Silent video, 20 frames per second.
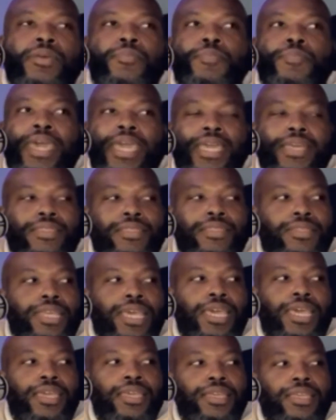back in the
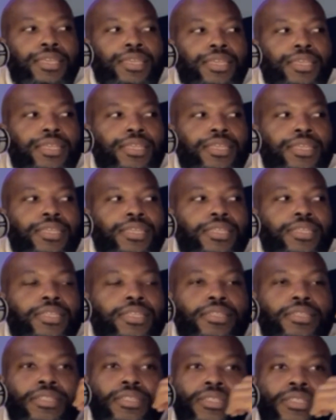day,
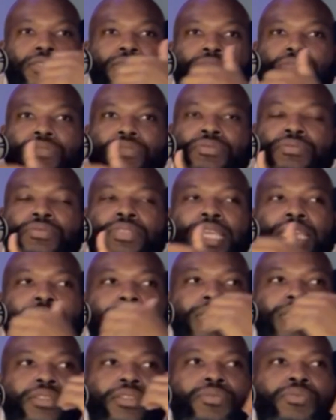they
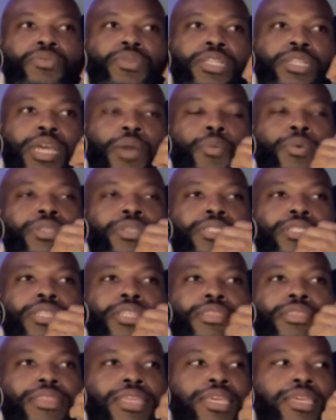didn't. That wasn't
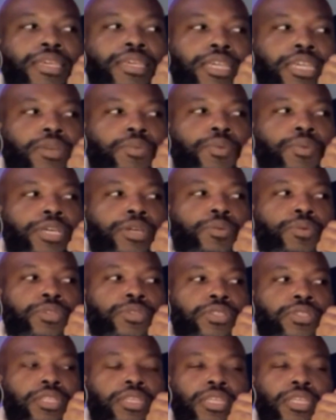the thing. It
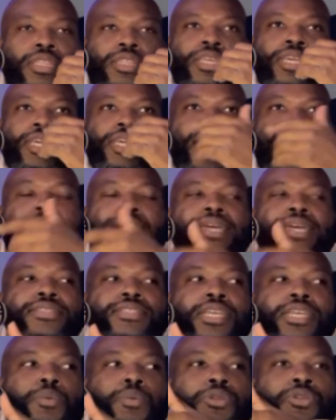was the
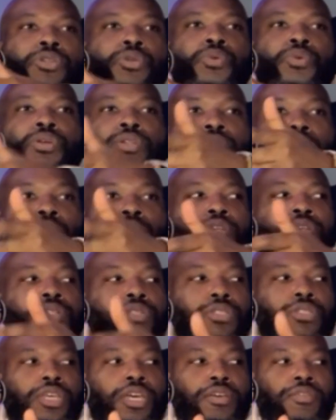guys that were doing the real
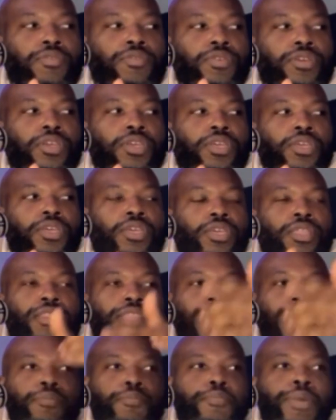stuff.
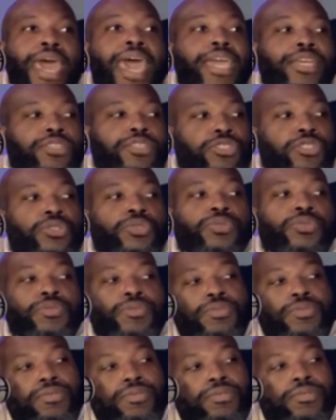They backed you.
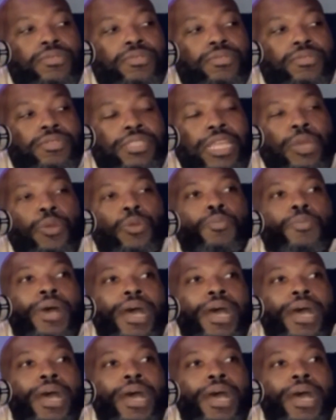They were